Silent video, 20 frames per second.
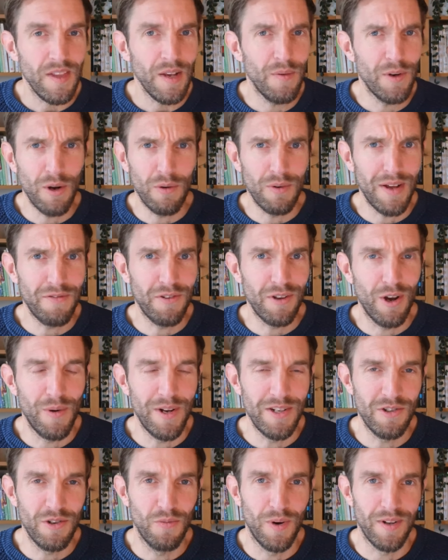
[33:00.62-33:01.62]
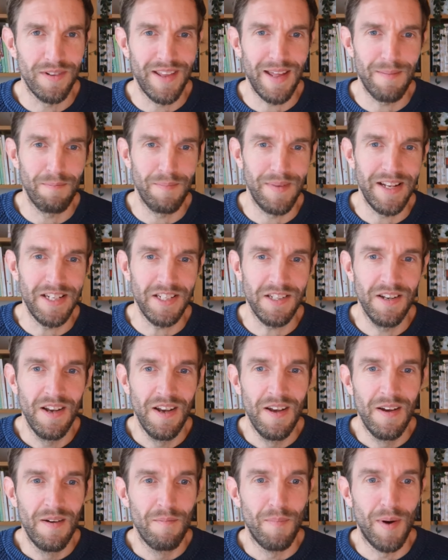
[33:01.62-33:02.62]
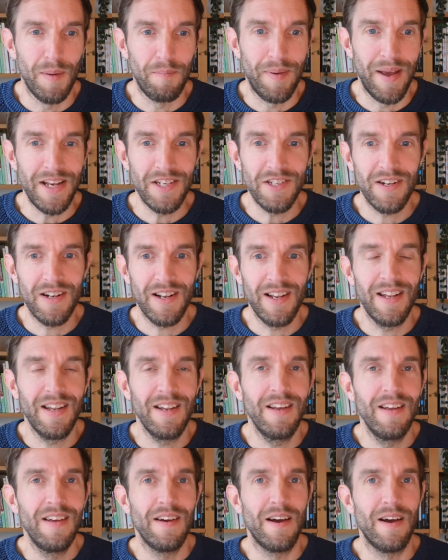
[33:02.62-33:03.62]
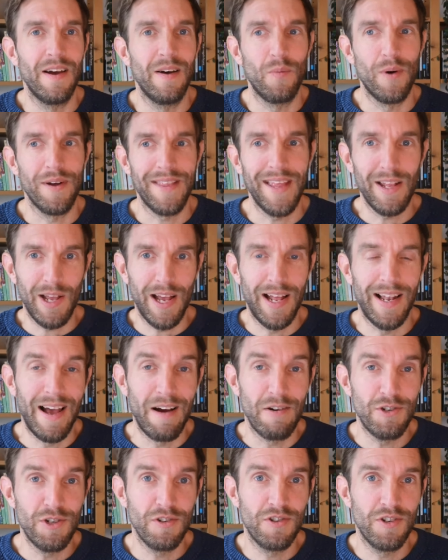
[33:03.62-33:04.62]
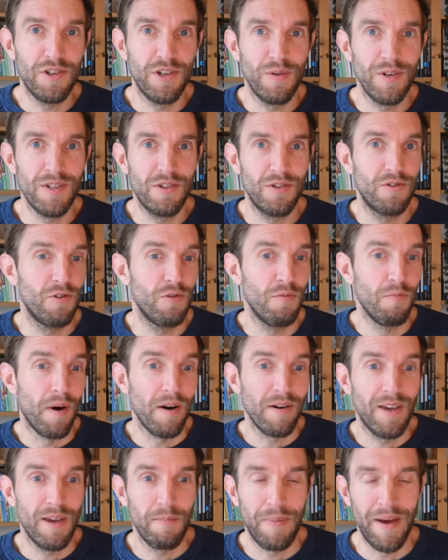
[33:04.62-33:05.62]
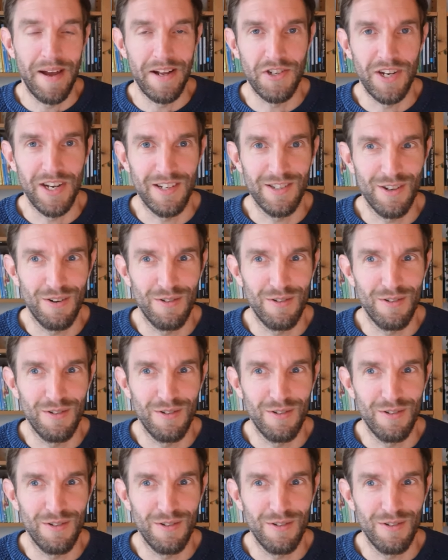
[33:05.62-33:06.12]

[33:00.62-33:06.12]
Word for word: We don't have to go into what that means, but basically uh, what that allows you to do is to do monkey patching.